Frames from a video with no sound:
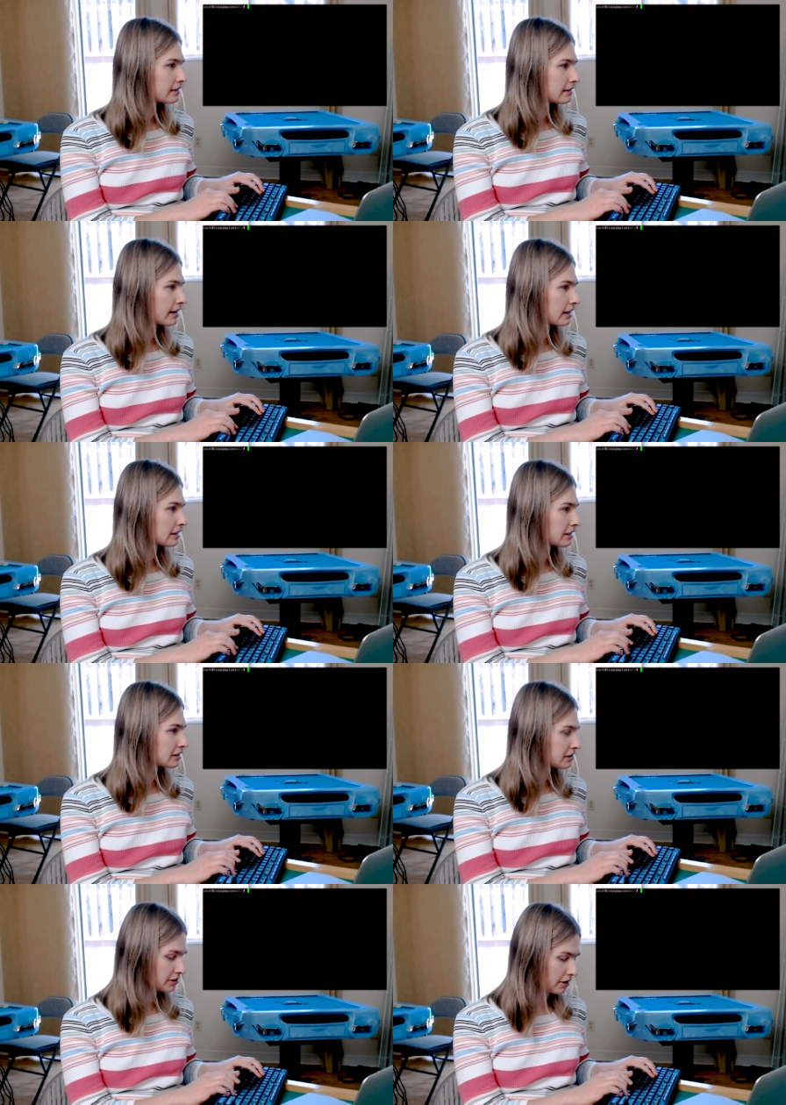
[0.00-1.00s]
Now
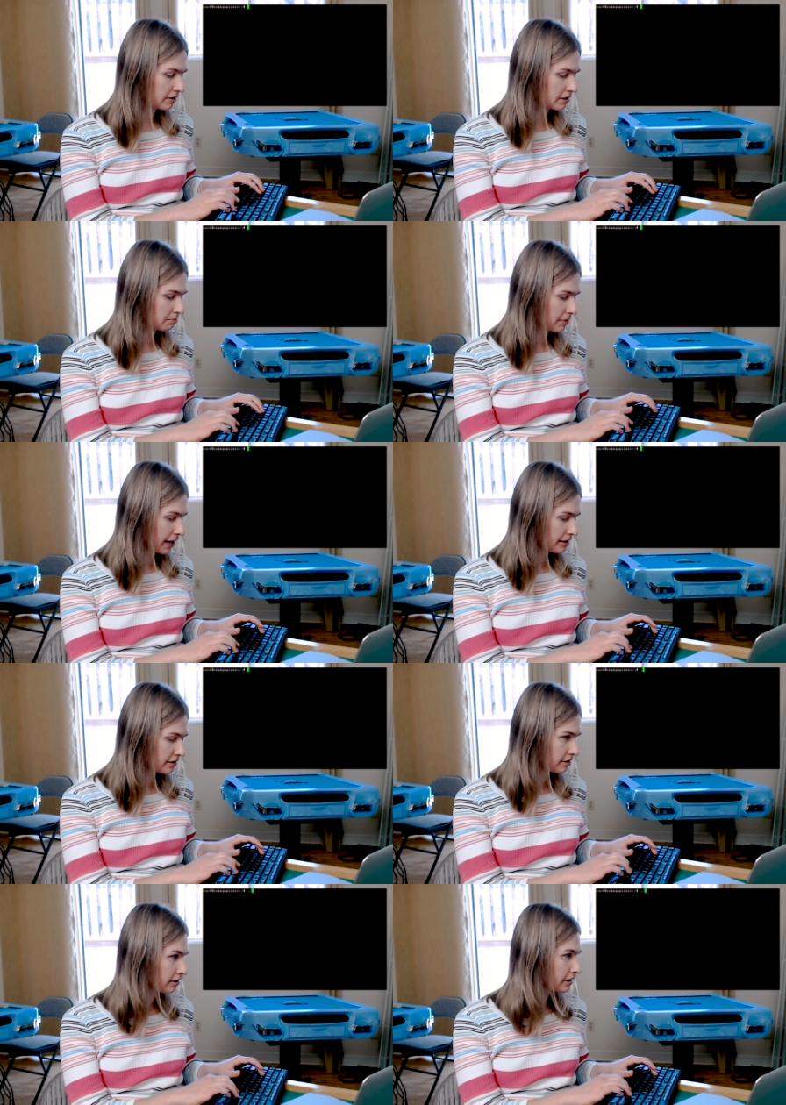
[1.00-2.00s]
let's start the
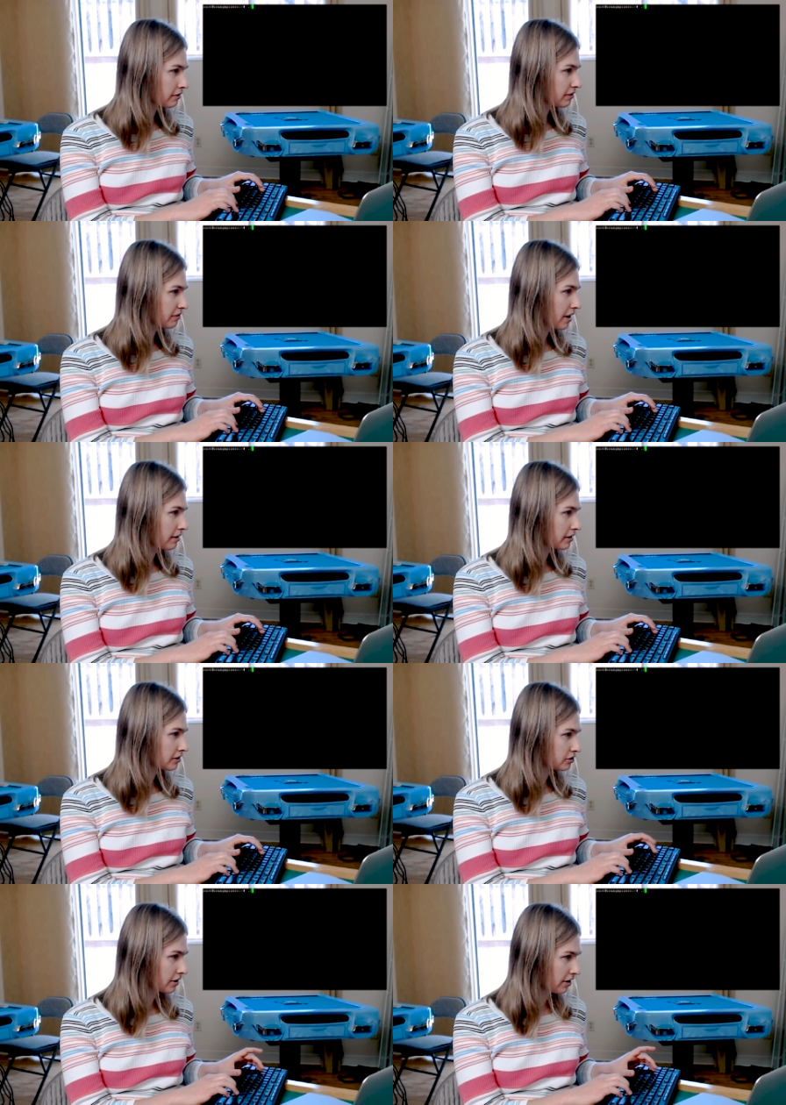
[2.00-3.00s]
miner. Now we've got
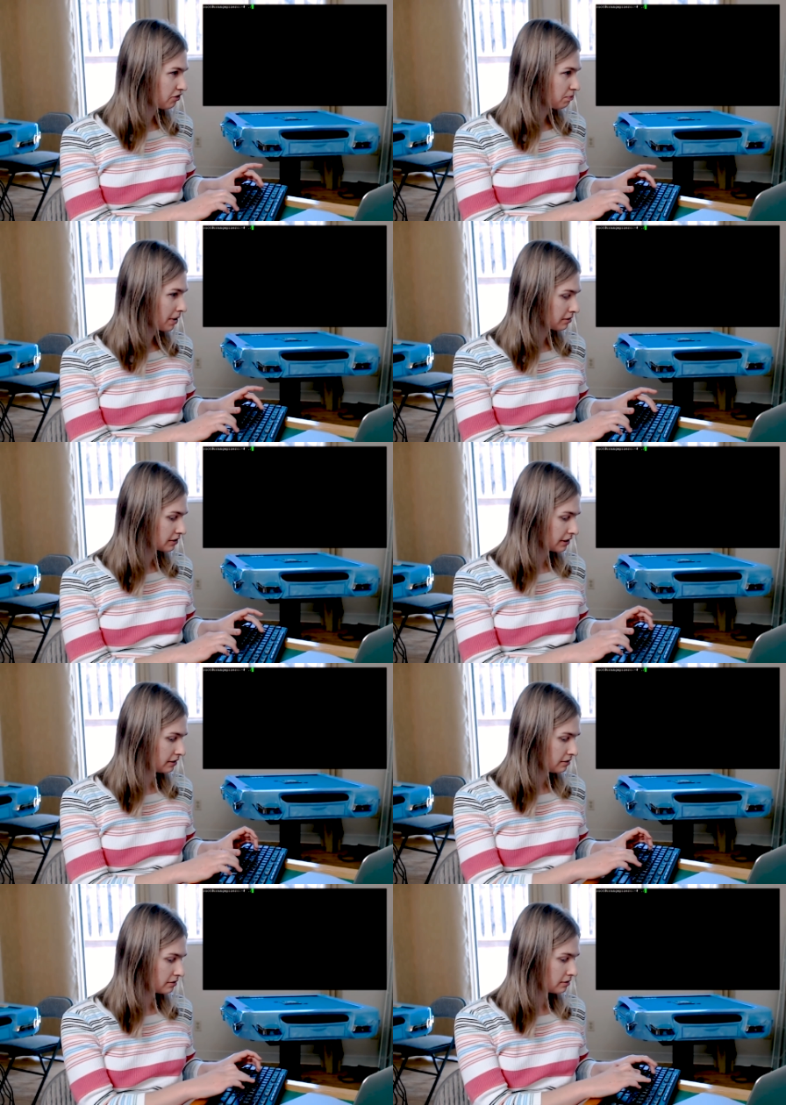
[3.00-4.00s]
our drive
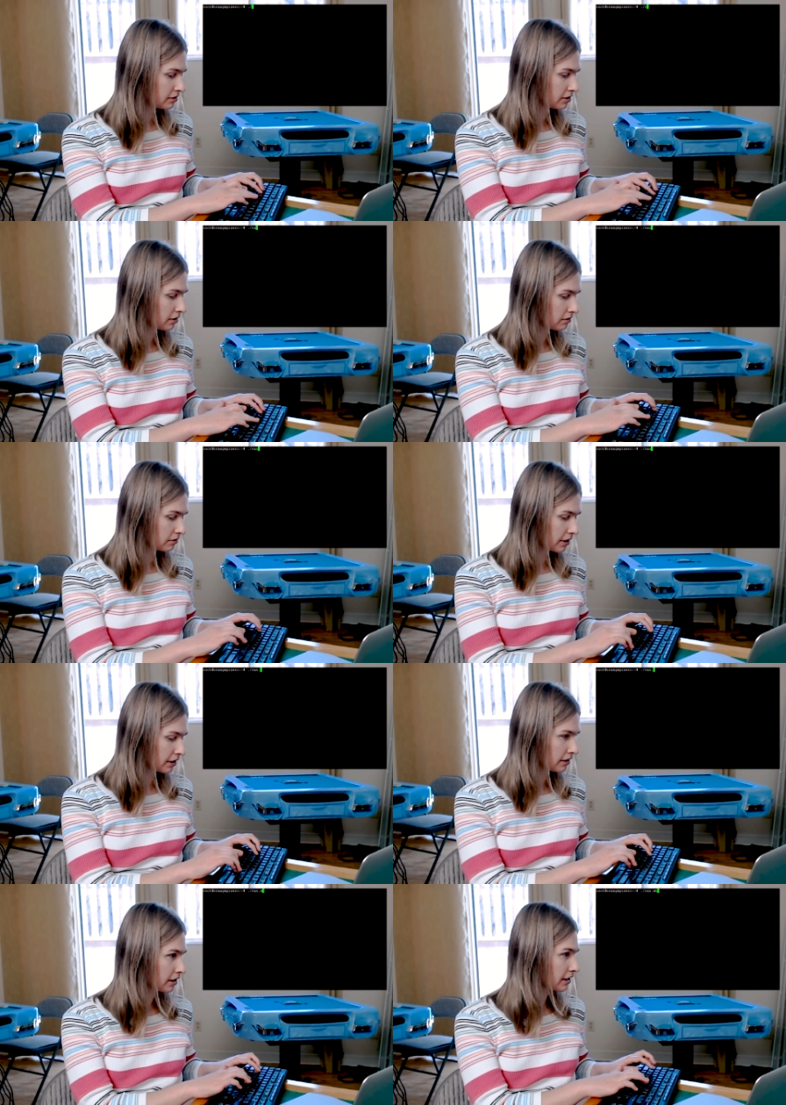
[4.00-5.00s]
mounted. So
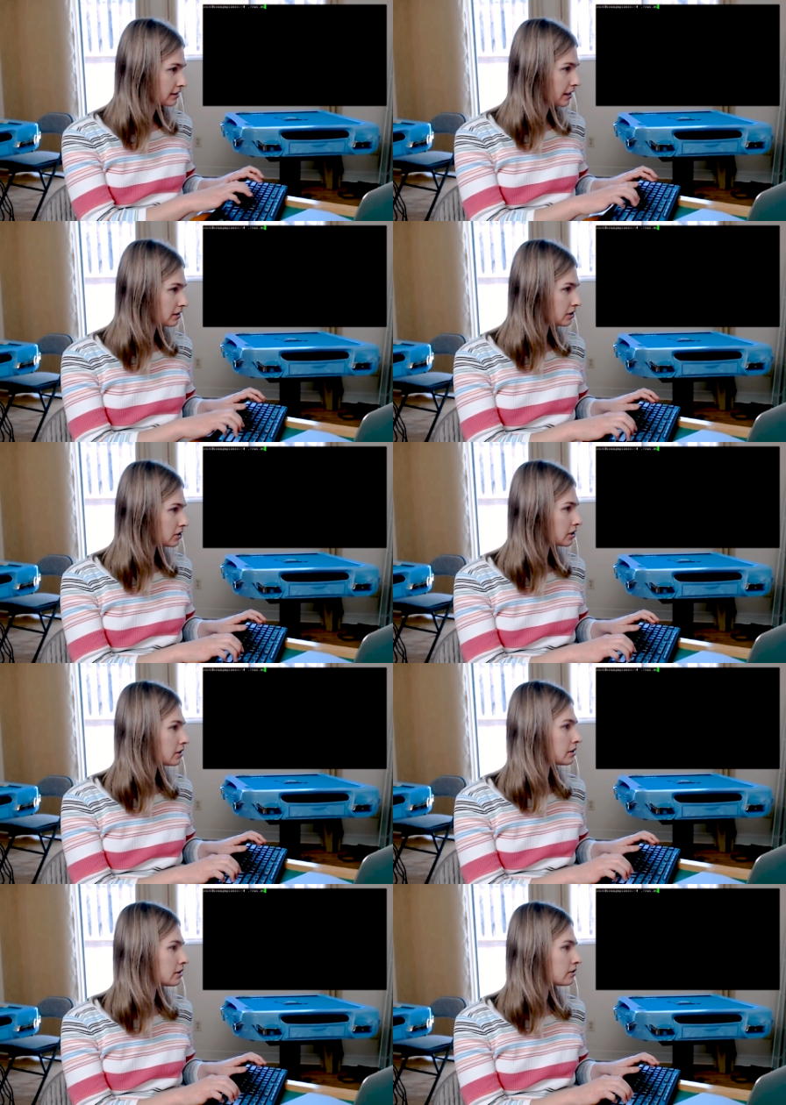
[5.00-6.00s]
run.sh
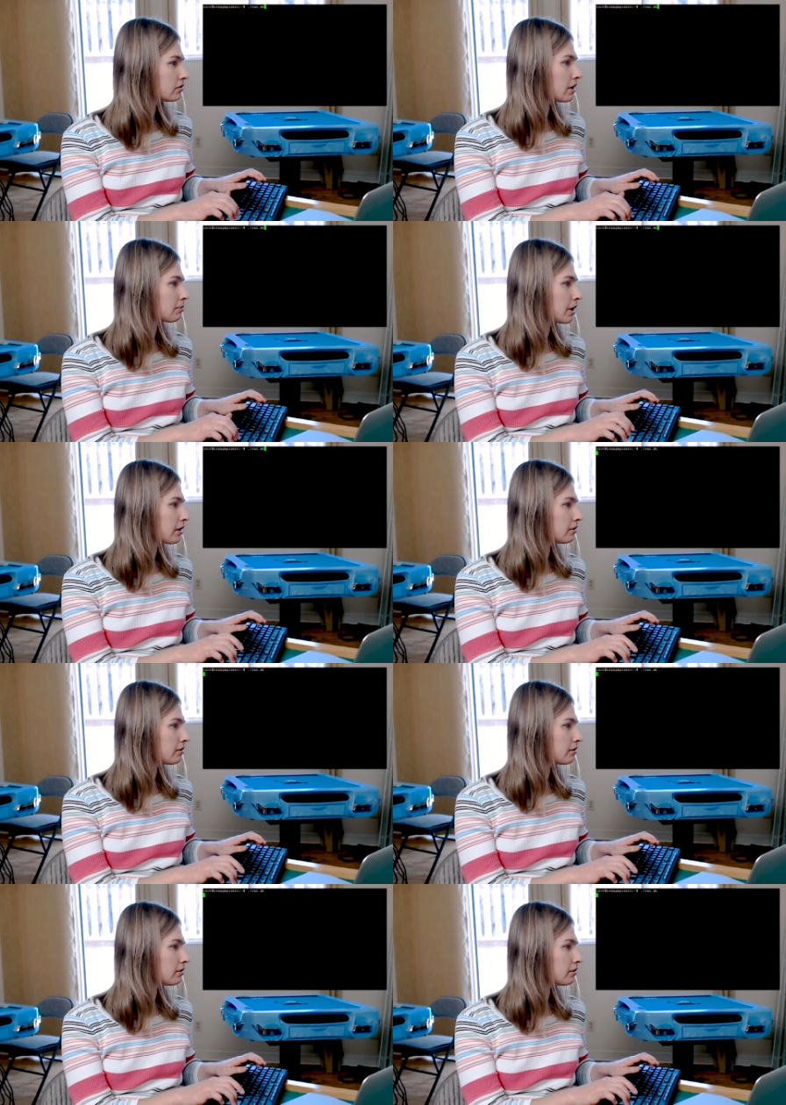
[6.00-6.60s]
from our